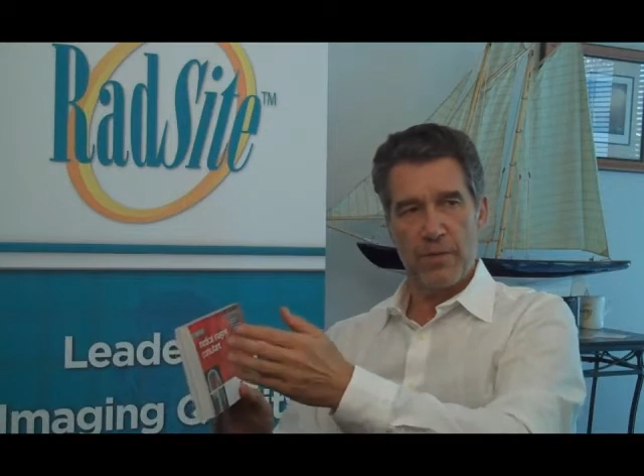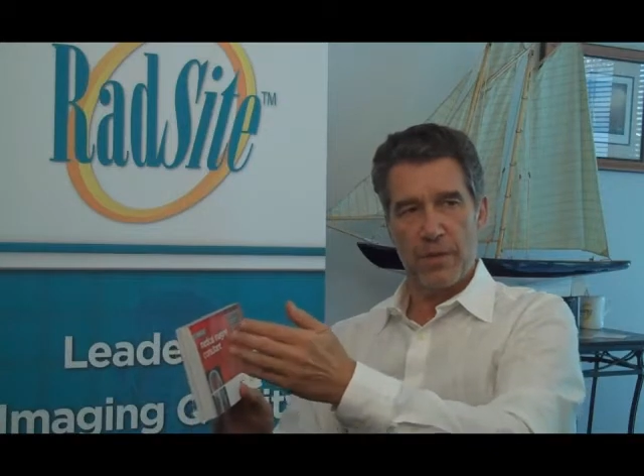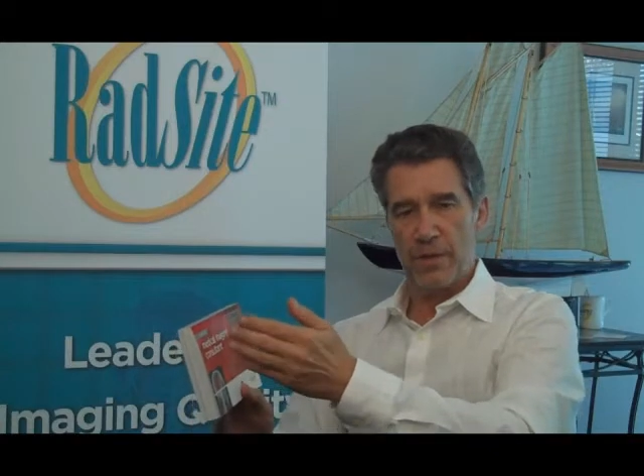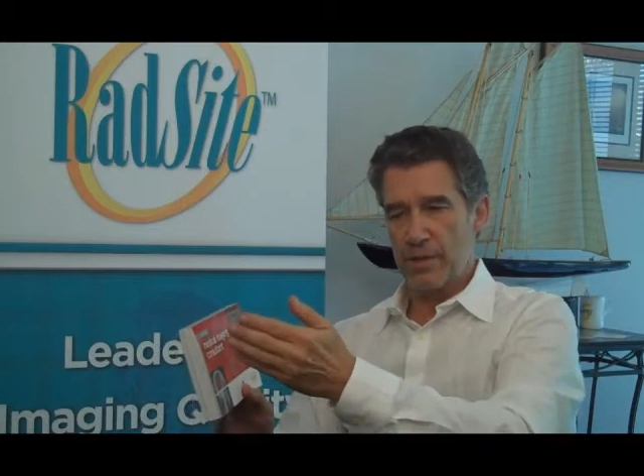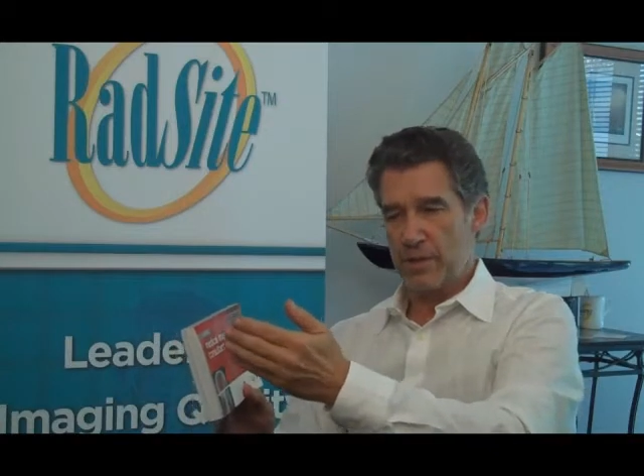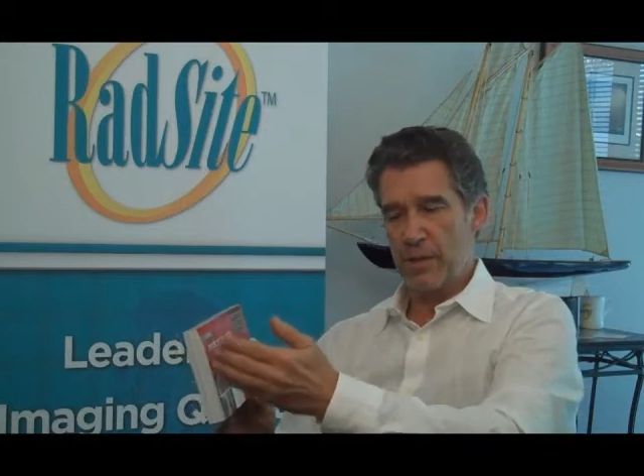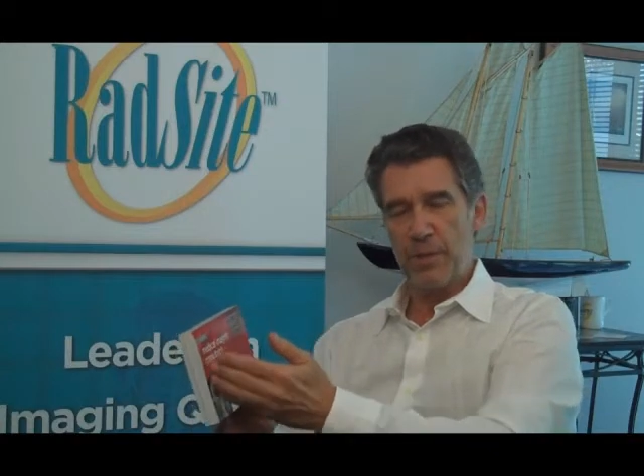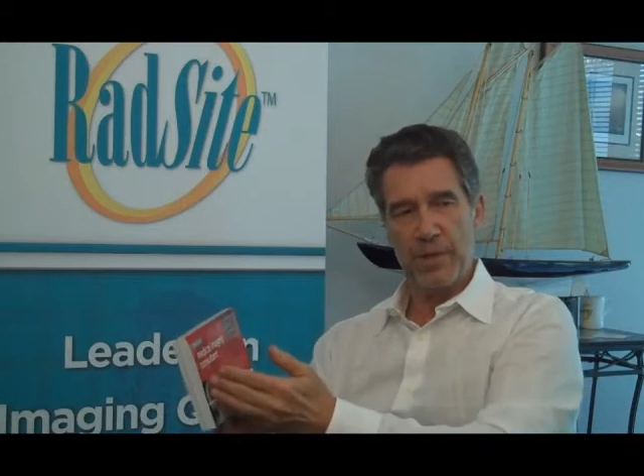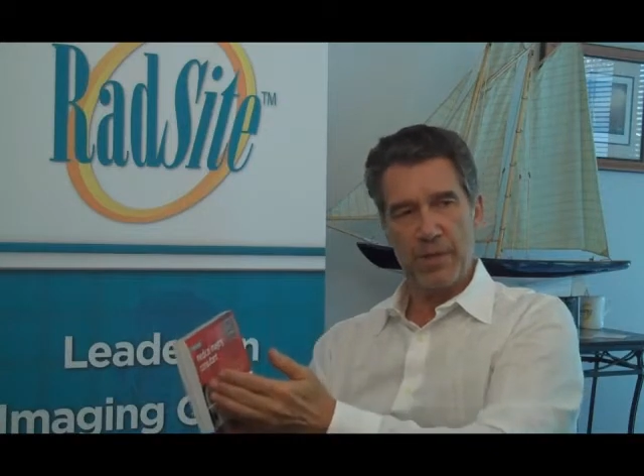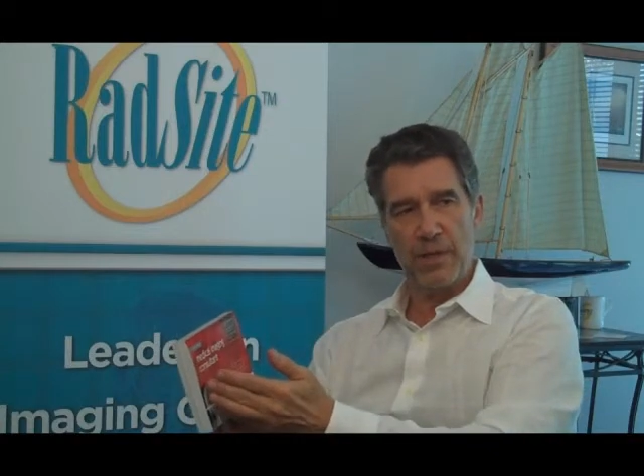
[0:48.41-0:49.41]
the
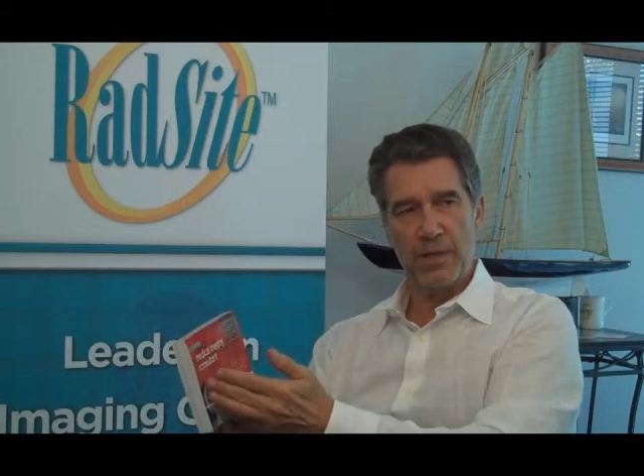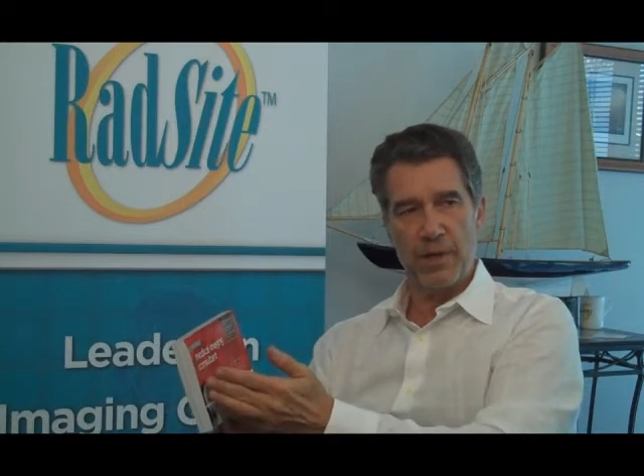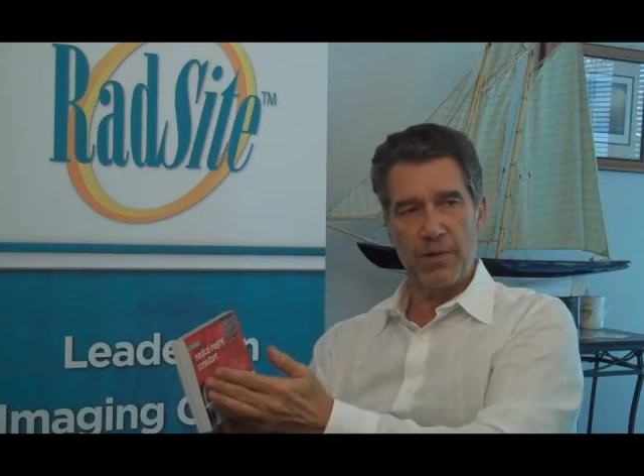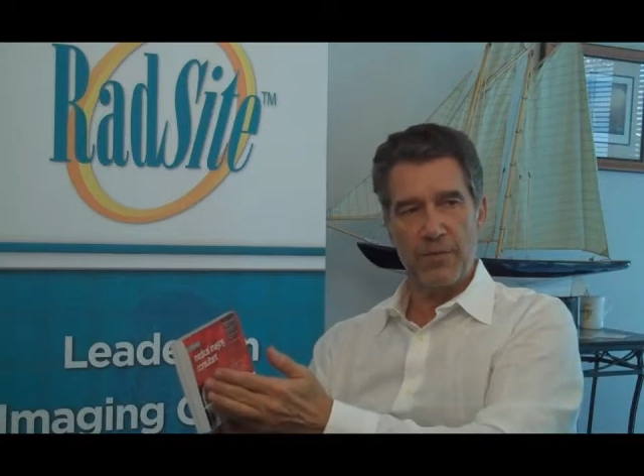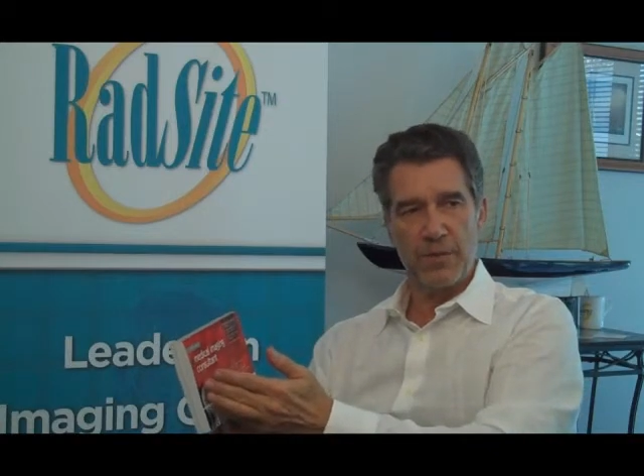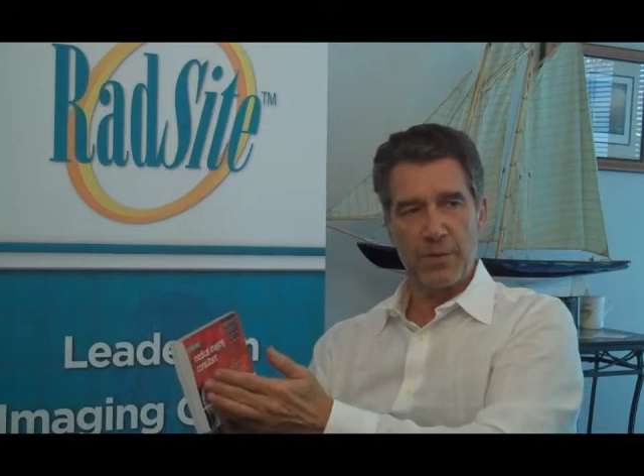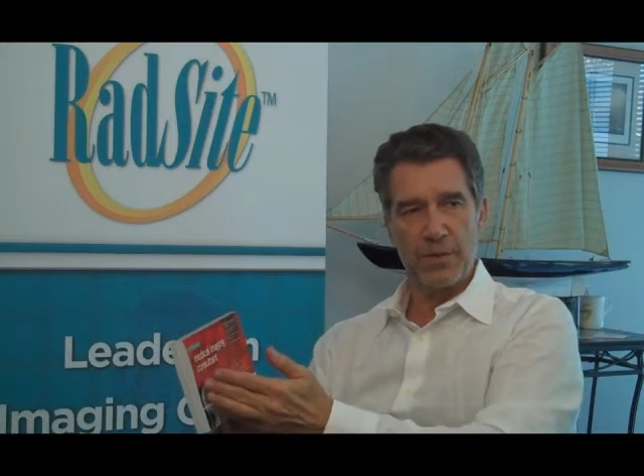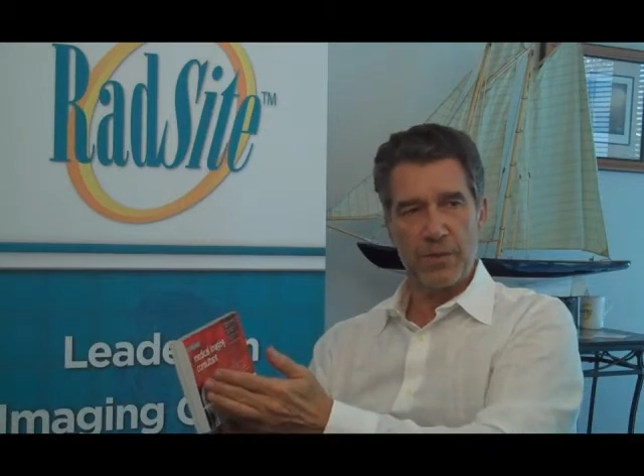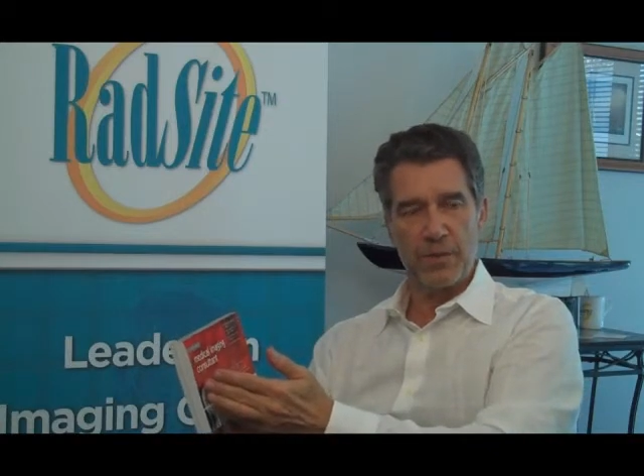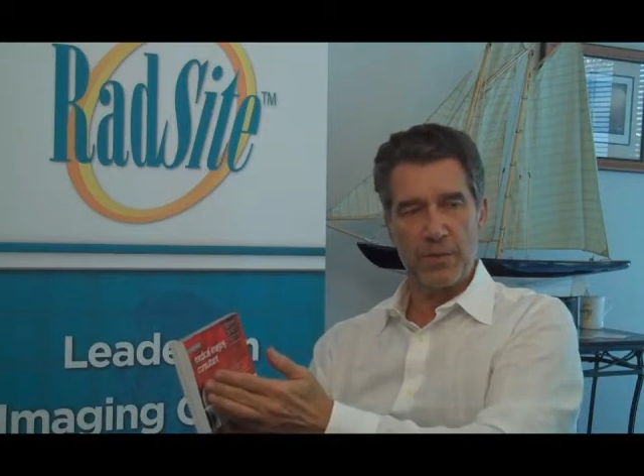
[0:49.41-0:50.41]
CPT code for the
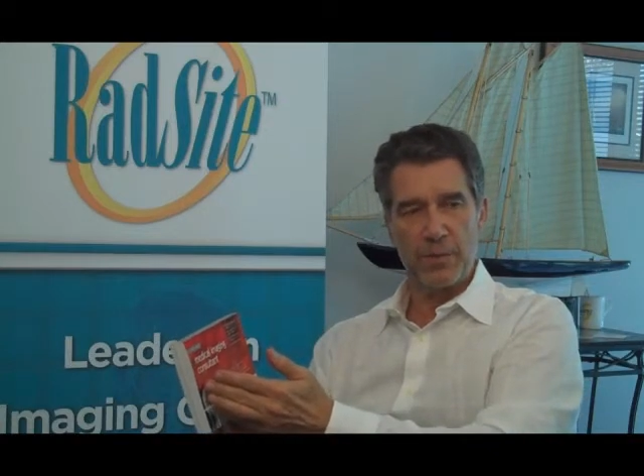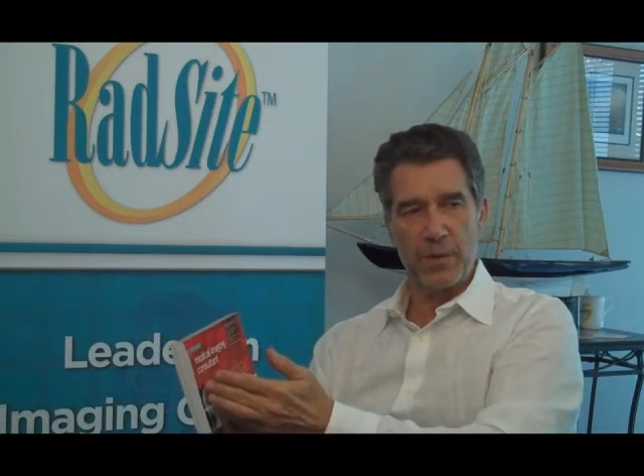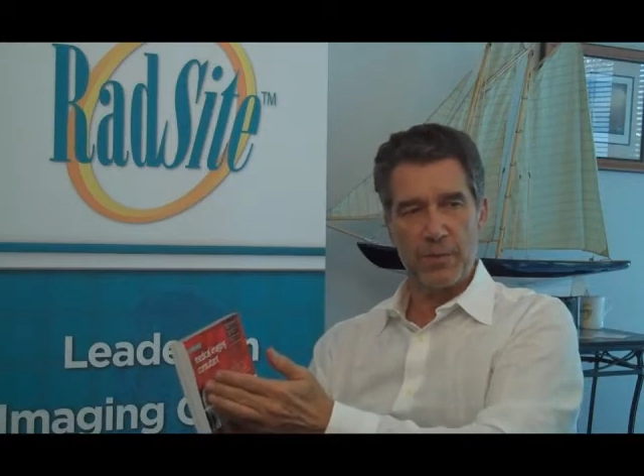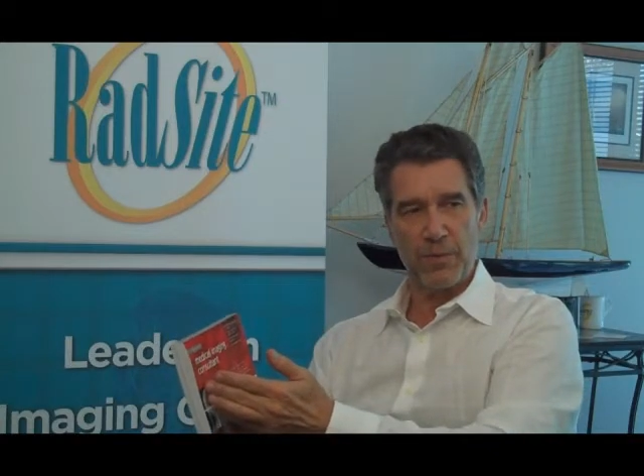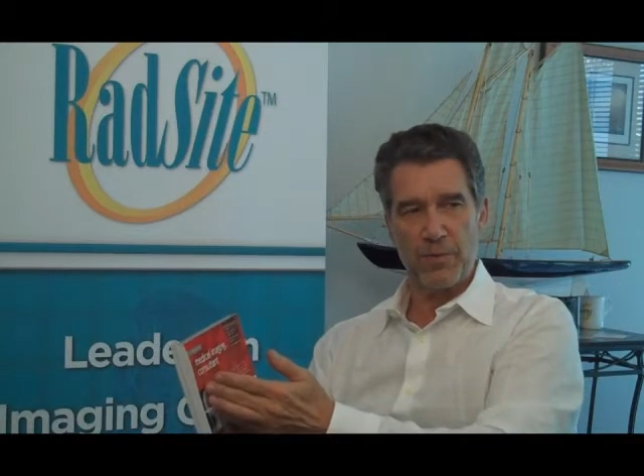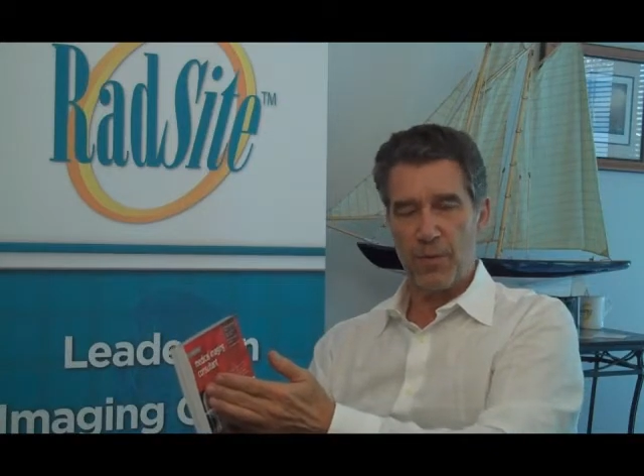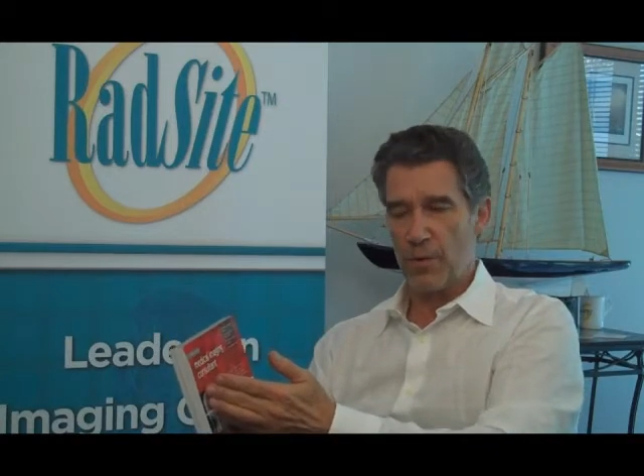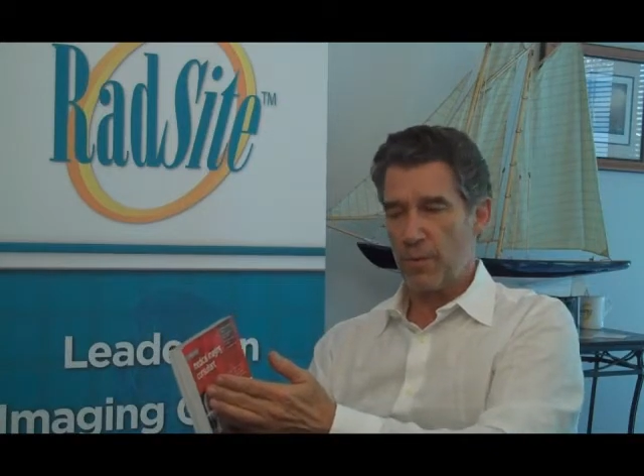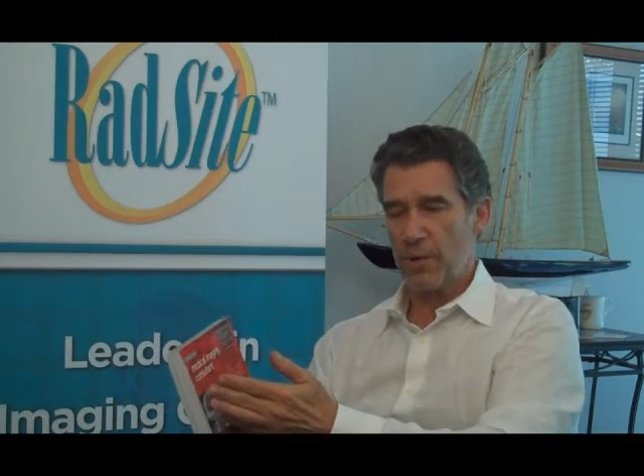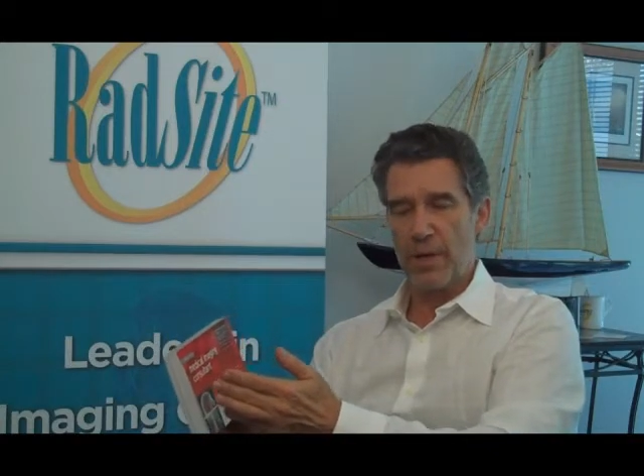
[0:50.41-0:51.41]
procedure that's being
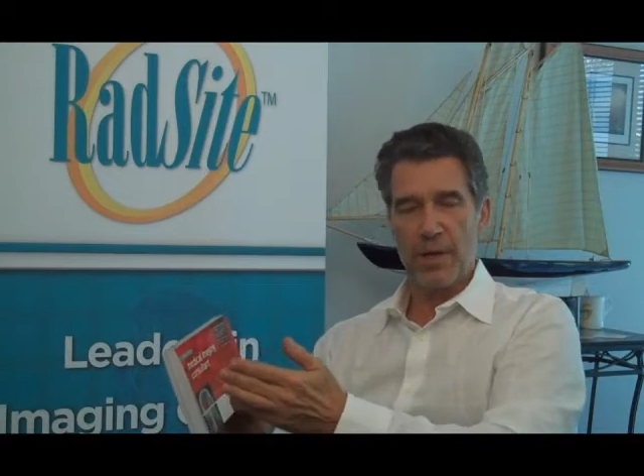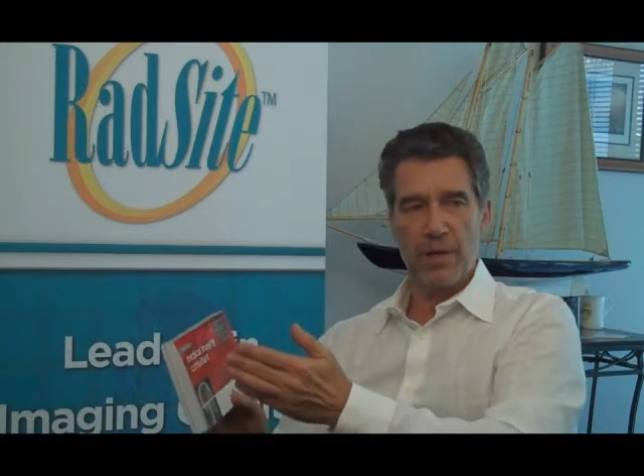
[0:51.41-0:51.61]
performed,